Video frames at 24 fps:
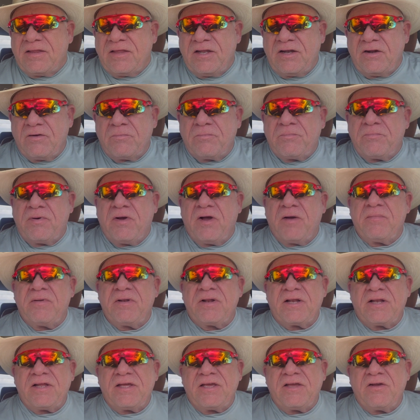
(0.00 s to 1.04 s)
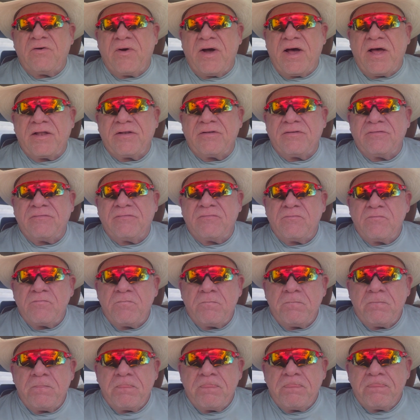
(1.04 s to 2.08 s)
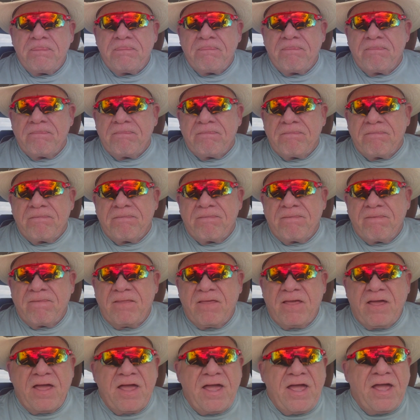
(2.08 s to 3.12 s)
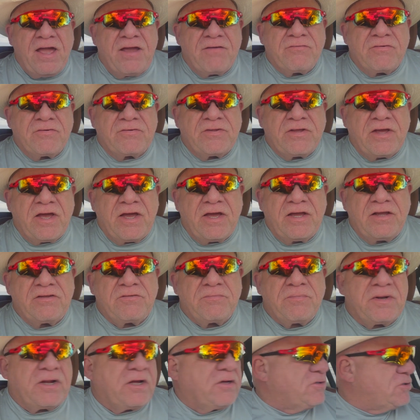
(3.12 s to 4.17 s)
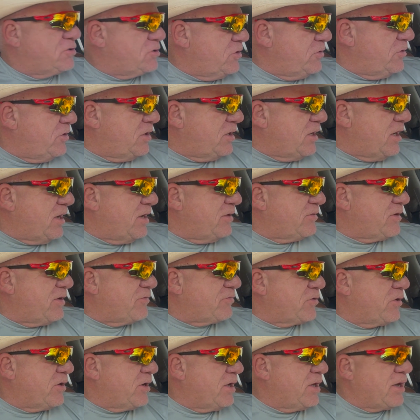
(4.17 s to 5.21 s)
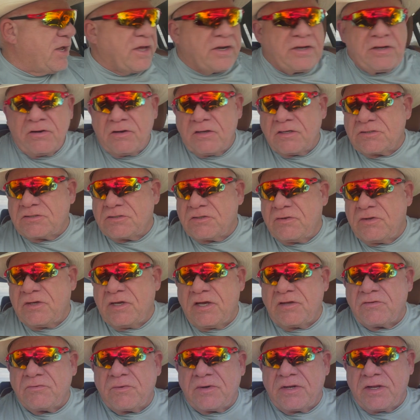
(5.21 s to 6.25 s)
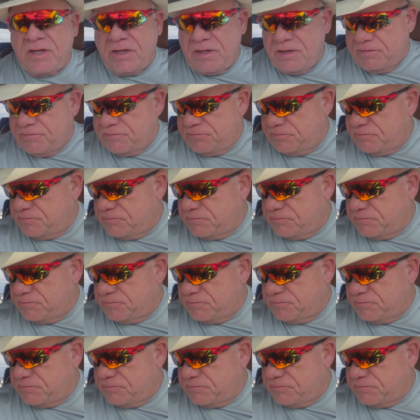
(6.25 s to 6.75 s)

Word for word: they don't publicly go out and advertise, but I'll show you guys, after I get out here, I'll show you guys what I have.